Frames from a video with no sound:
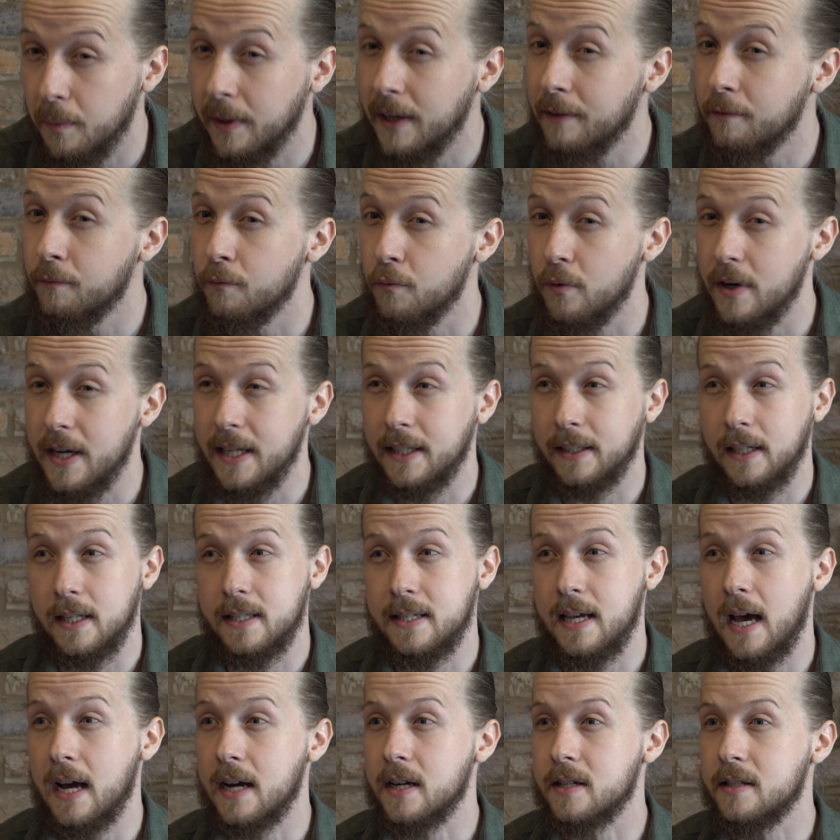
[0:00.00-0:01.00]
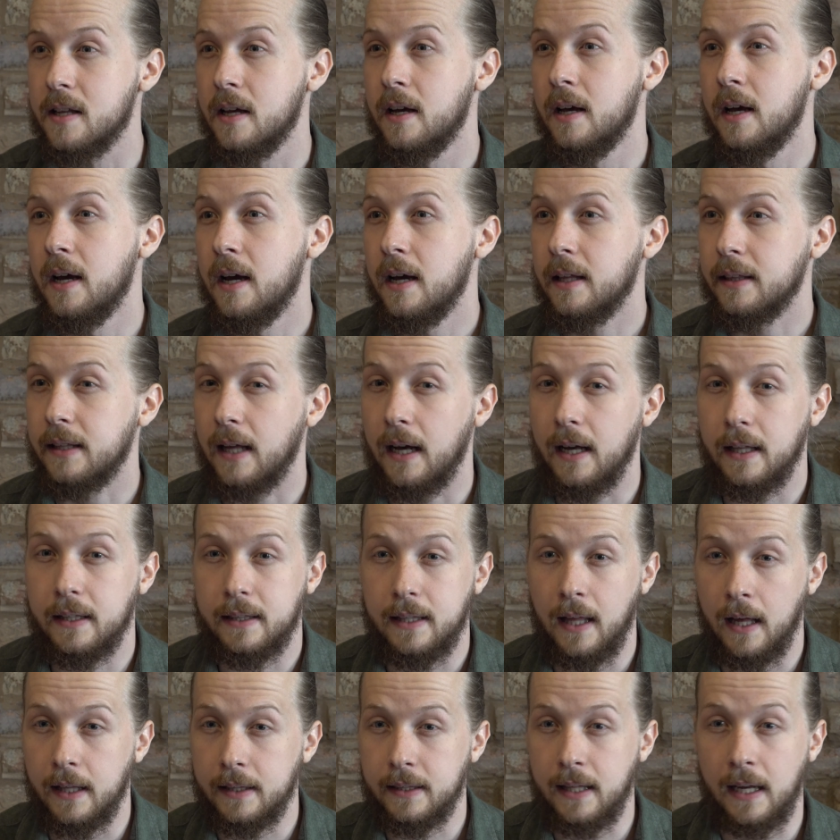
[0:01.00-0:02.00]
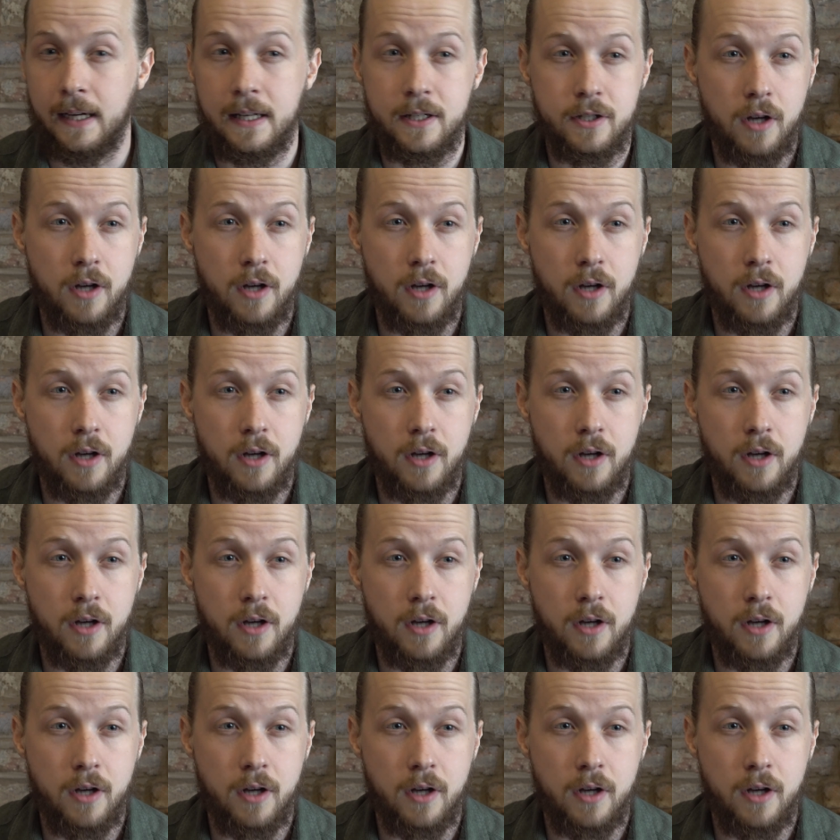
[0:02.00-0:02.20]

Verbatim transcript: We even read in the text that